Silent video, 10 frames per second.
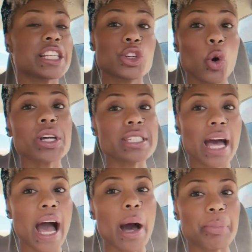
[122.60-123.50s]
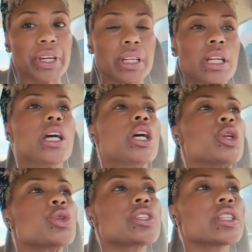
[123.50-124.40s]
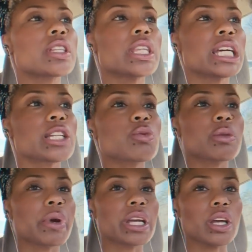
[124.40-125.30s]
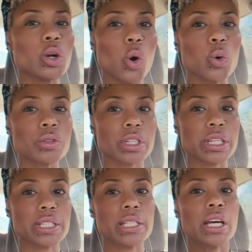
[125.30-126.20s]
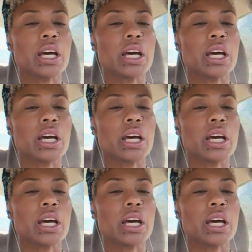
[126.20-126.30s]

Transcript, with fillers: it's going to happen. You see, the thing is with making goals is